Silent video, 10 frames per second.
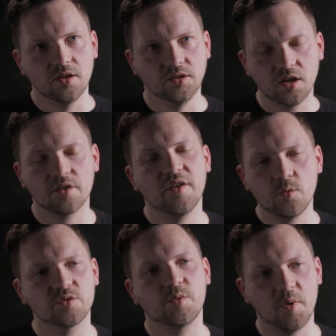
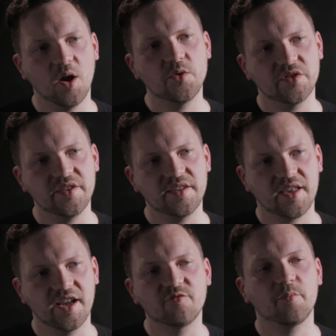Lagerfeld was proposing these
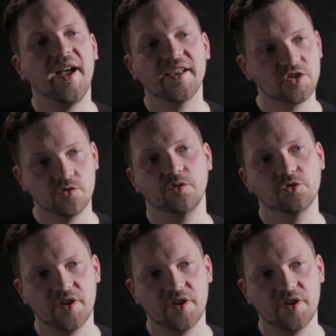kind of pastoral